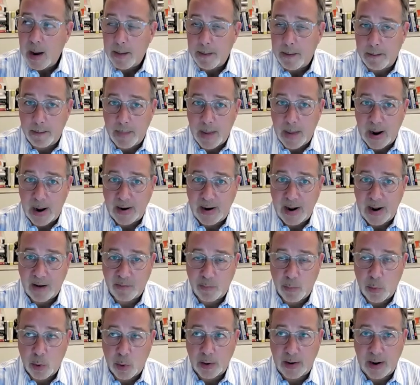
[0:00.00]
might have
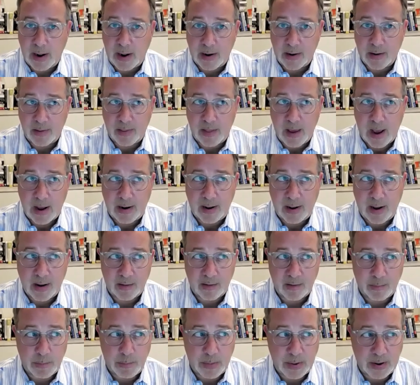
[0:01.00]
more data that
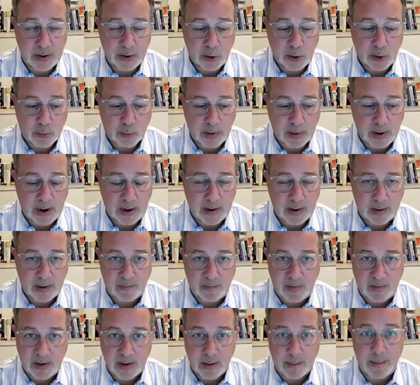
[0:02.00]
has been created
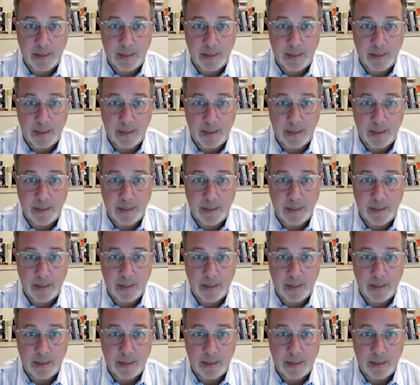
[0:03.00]
via